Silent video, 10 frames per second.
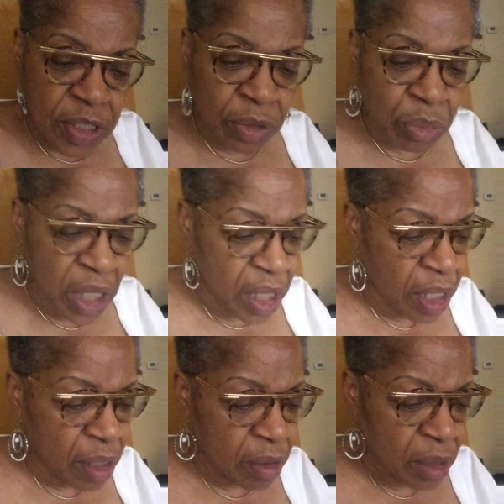To
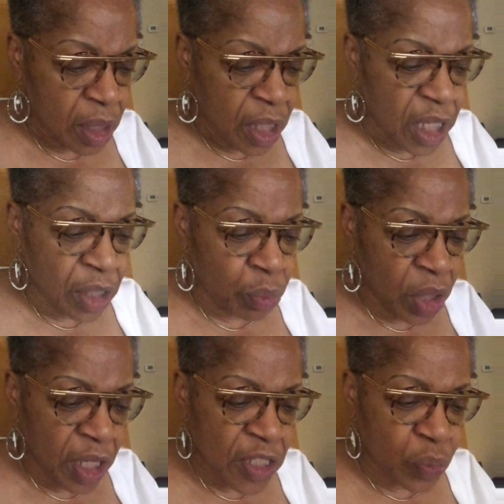me, it
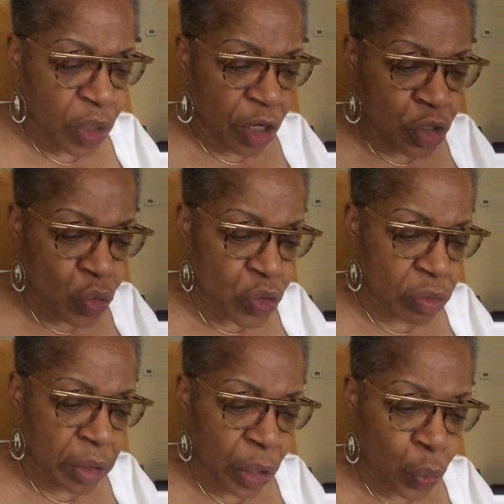means we are
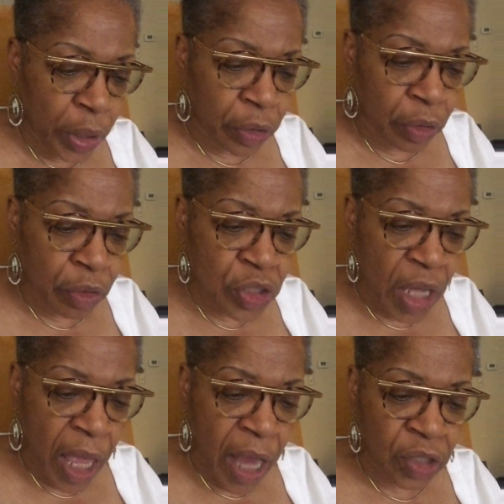usually quicker
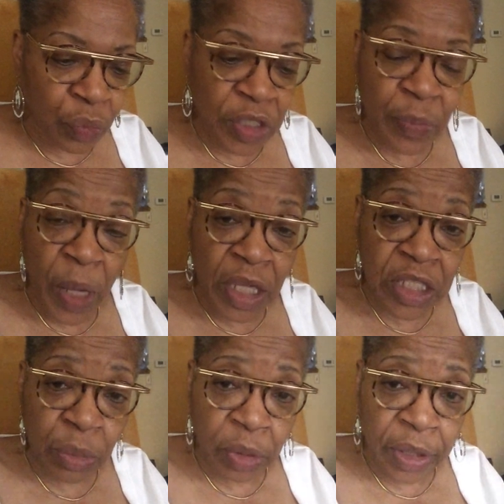to act
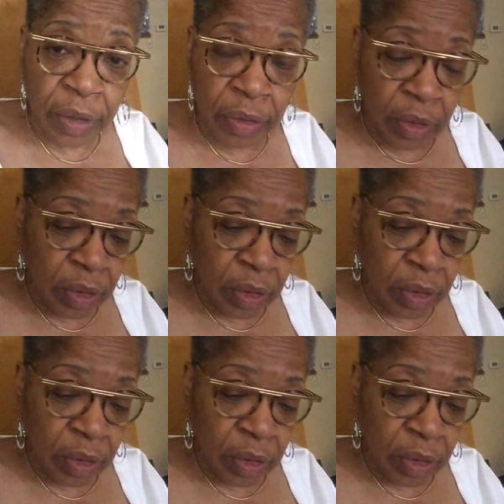responsibly,